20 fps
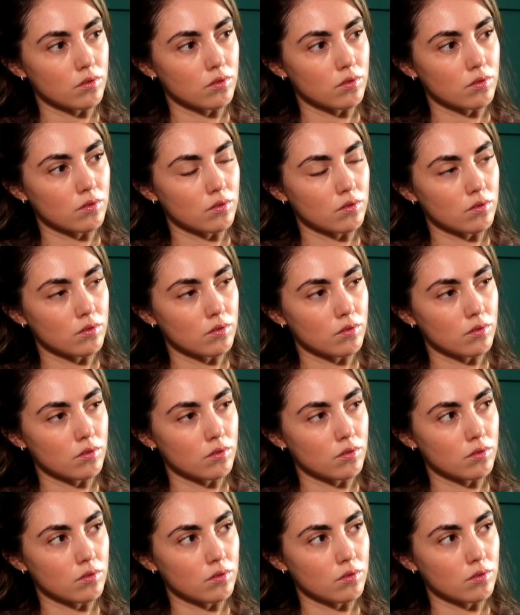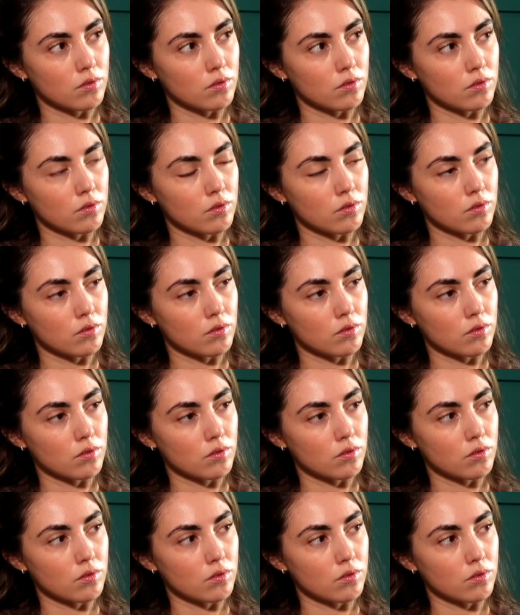
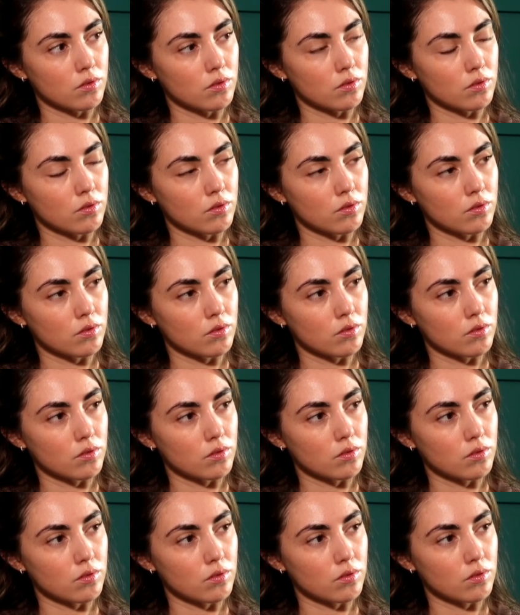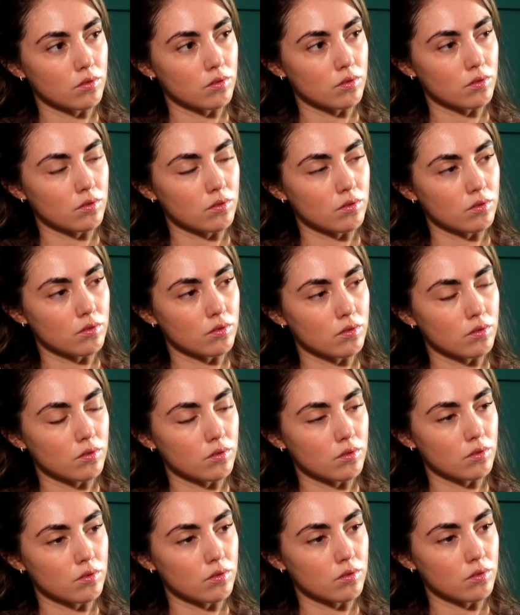
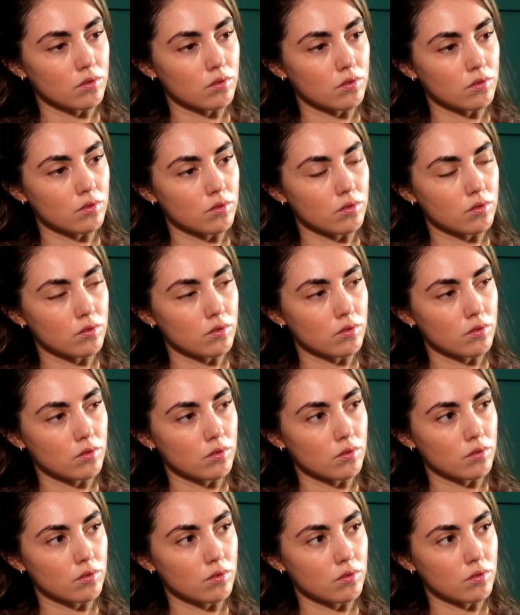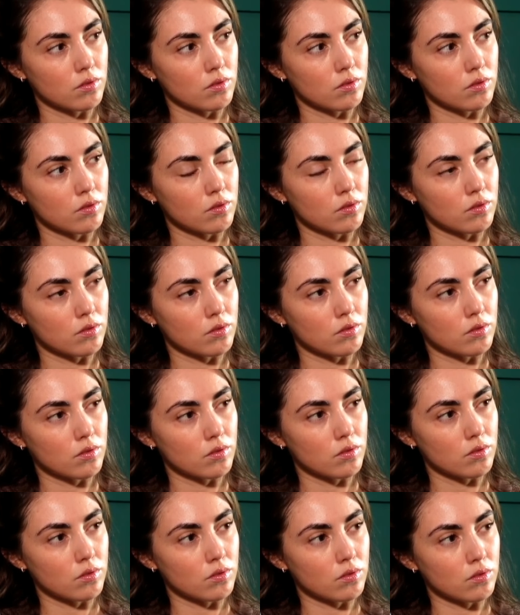
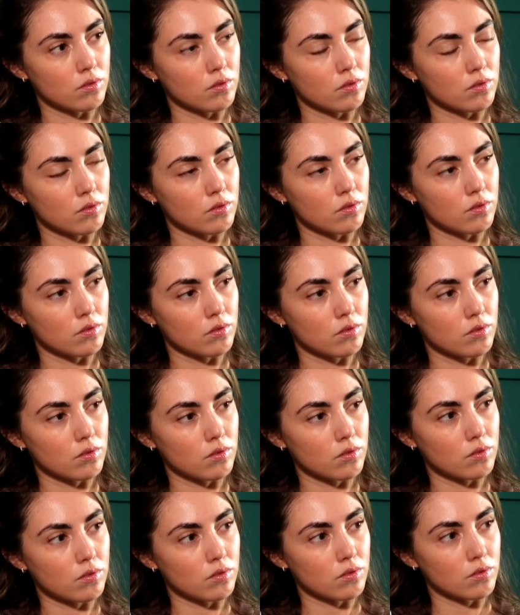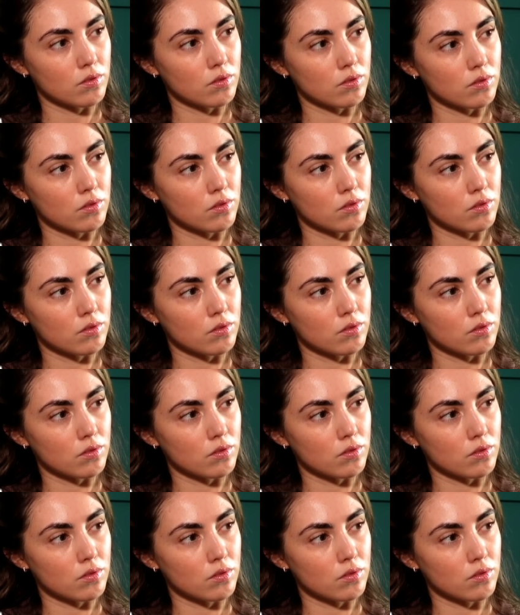This person isn't speaking.